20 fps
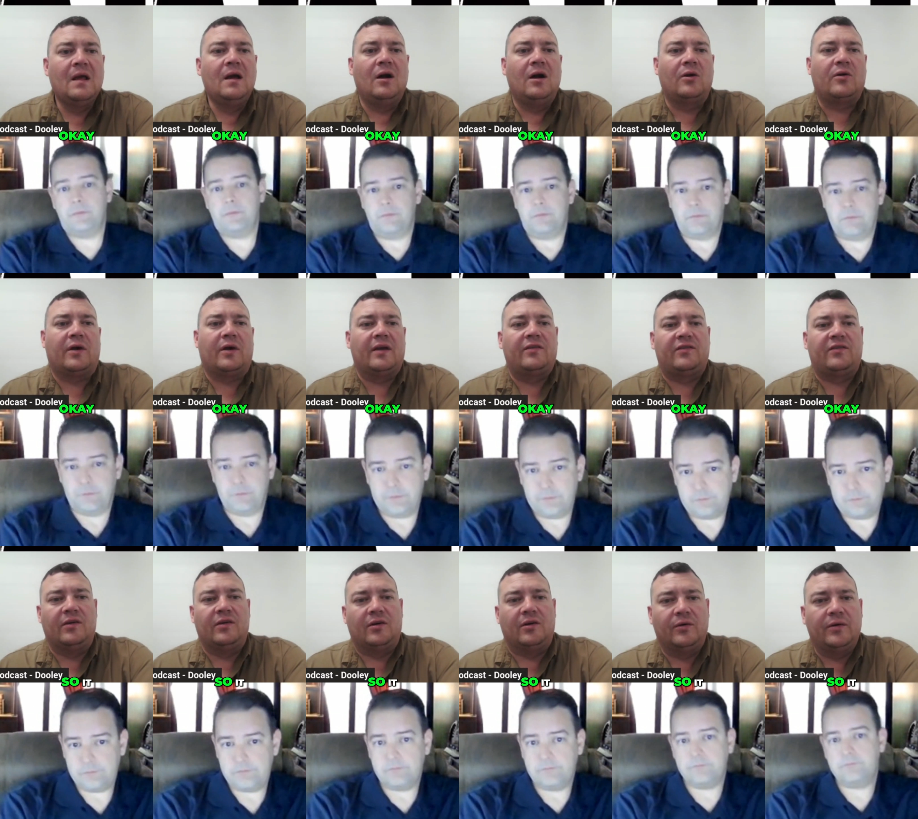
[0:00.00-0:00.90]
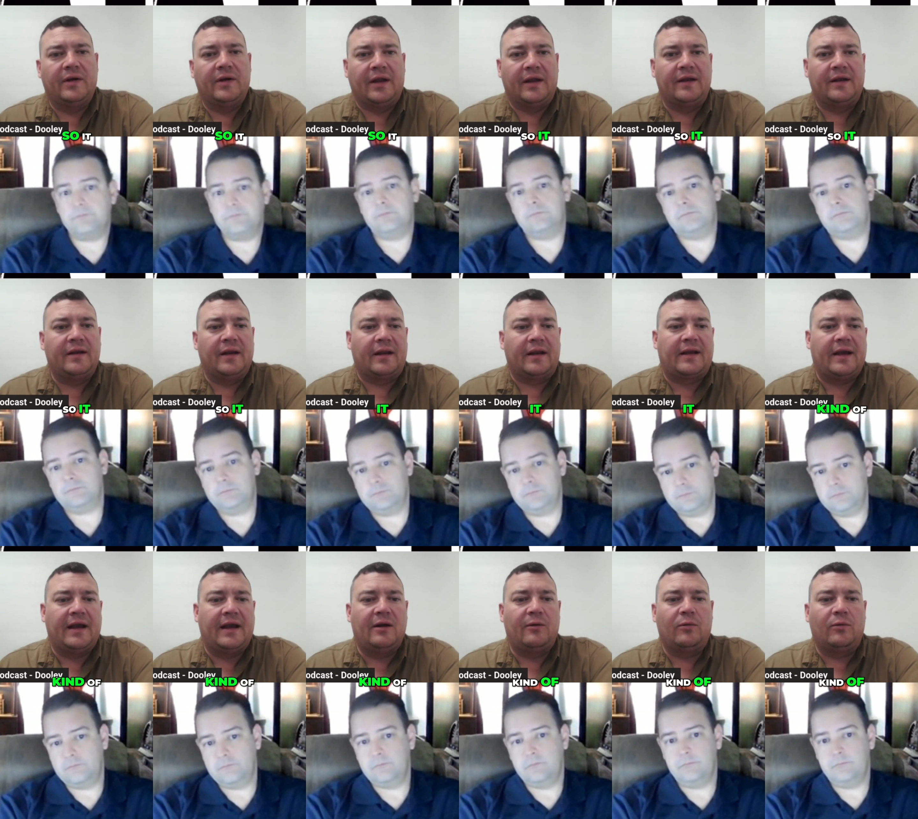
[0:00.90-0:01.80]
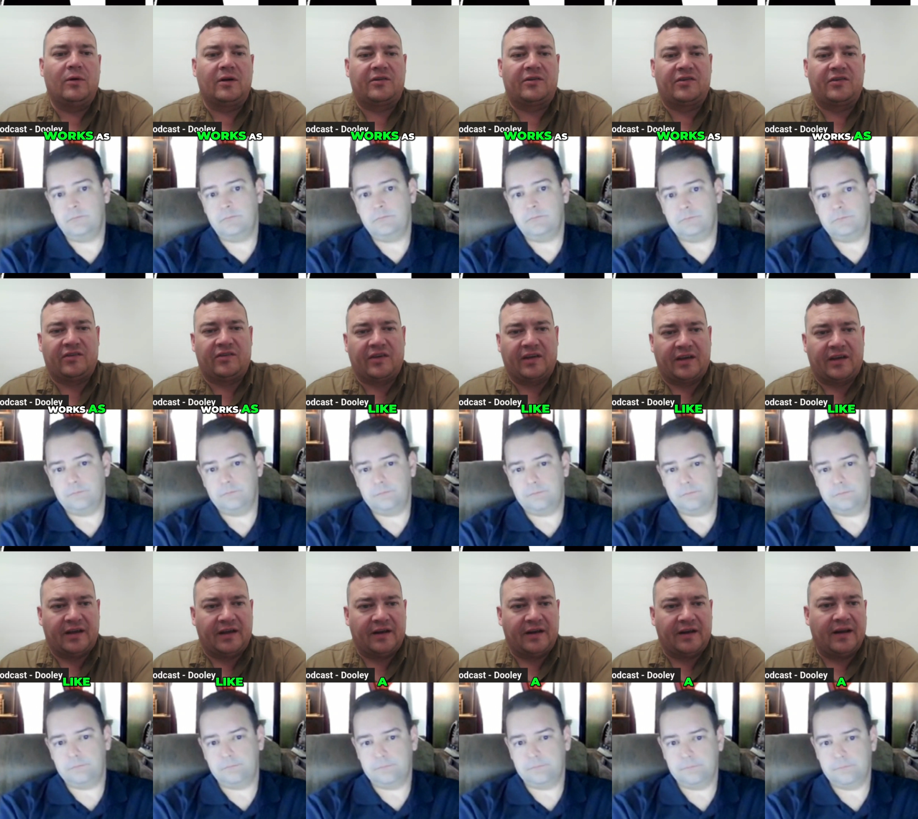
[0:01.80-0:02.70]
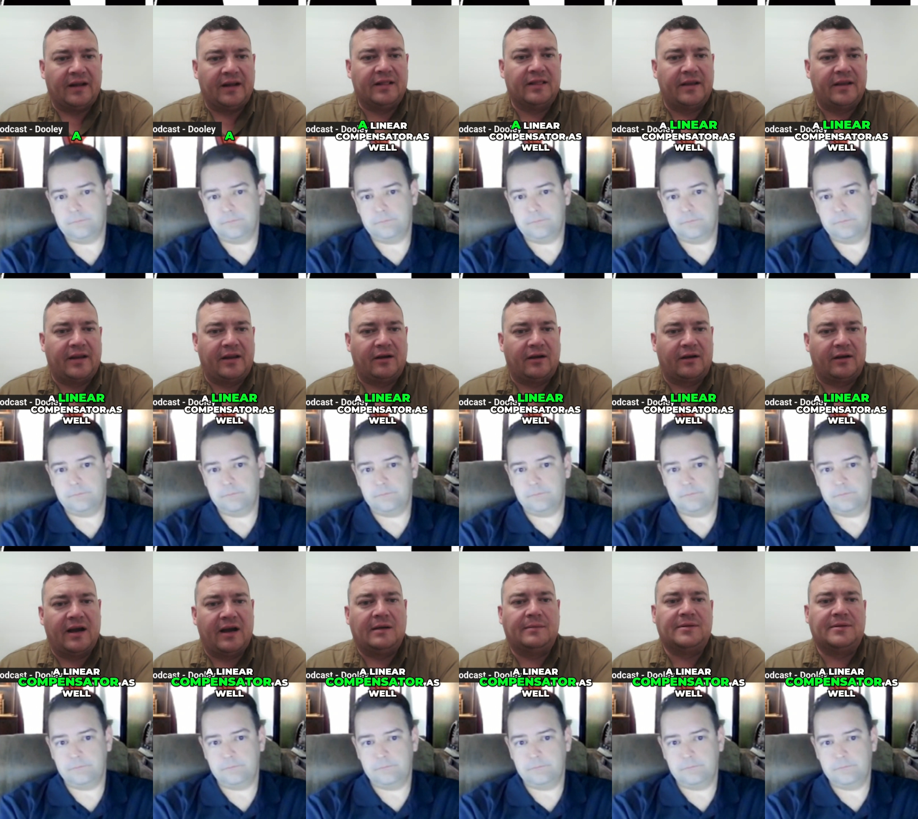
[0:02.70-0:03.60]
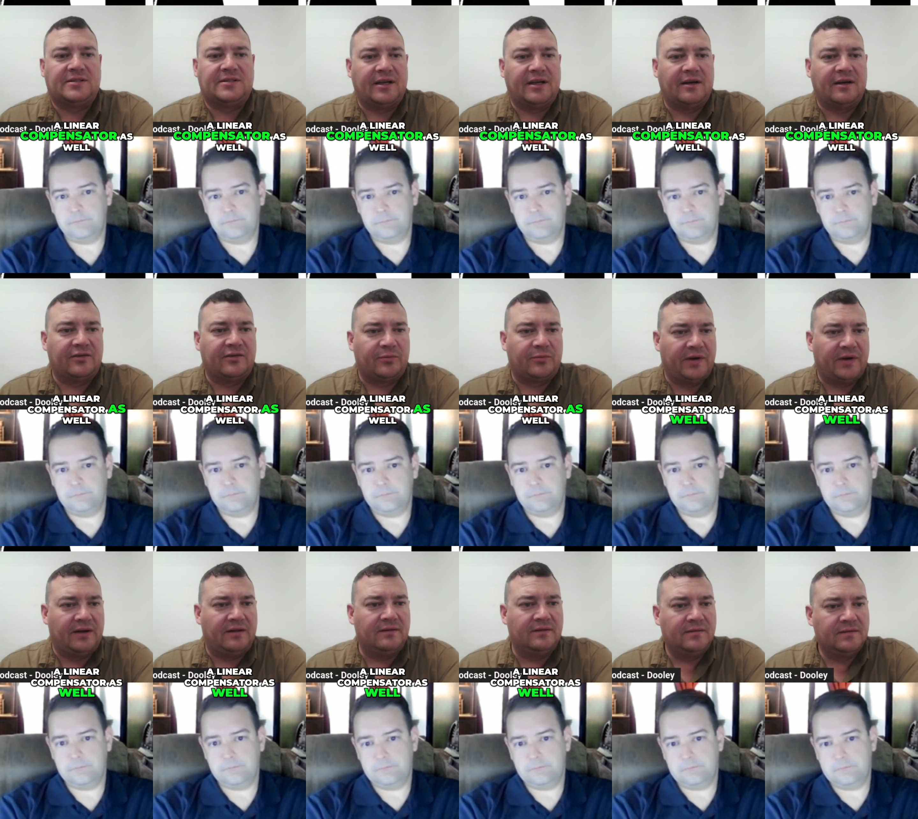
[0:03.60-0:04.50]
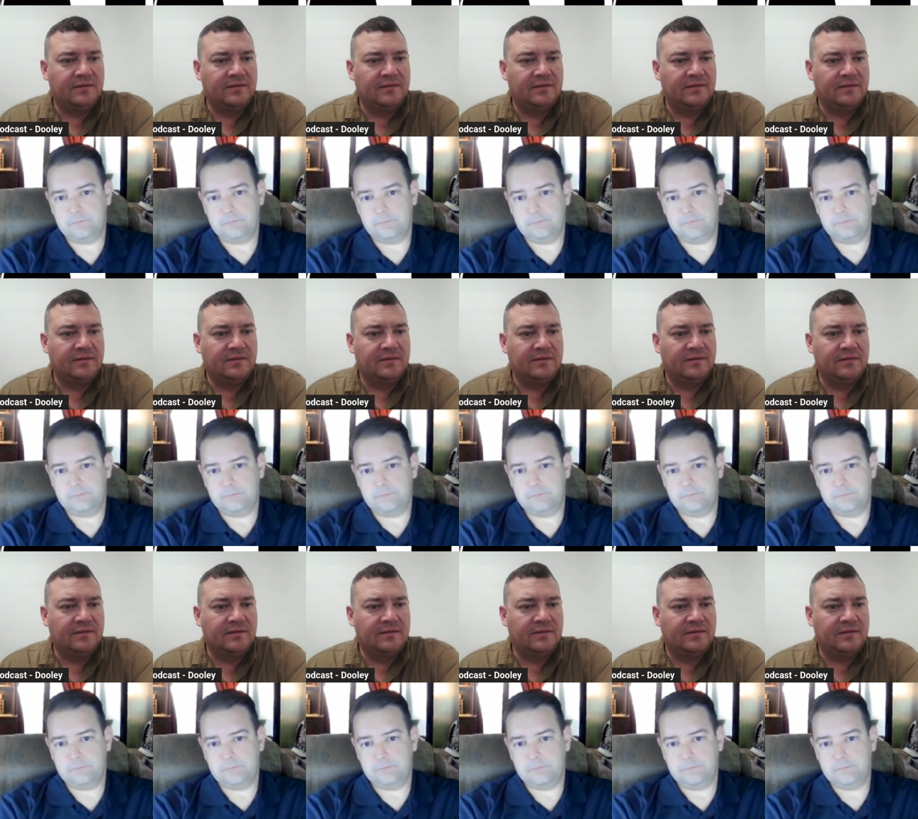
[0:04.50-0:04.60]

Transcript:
Speaker 1: Okay, so it, it kind of works as like a, a linear compensator as well.